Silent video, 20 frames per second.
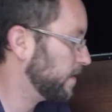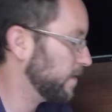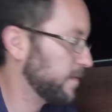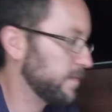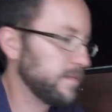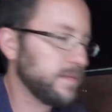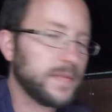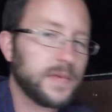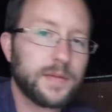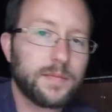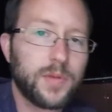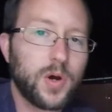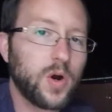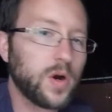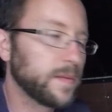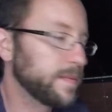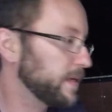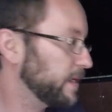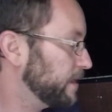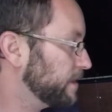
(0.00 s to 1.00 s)
the bar
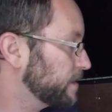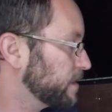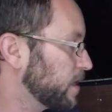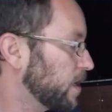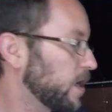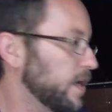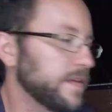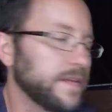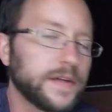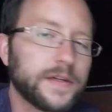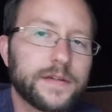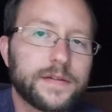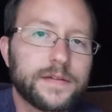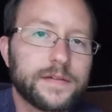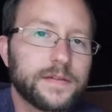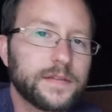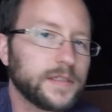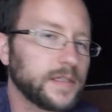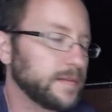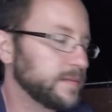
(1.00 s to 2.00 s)
piece on the,
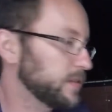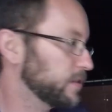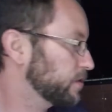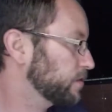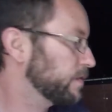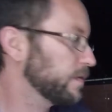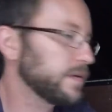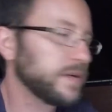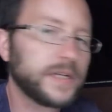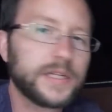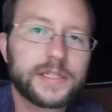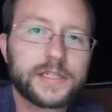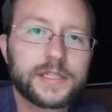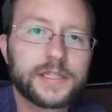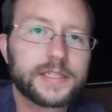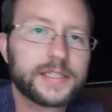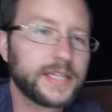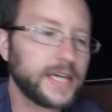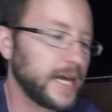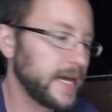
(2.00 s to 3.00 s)
I'm going to screw it into this
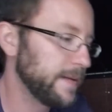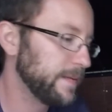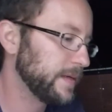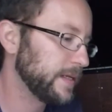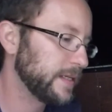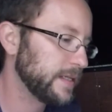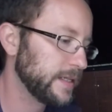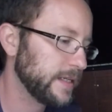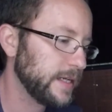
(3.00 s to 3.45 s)
cabinet,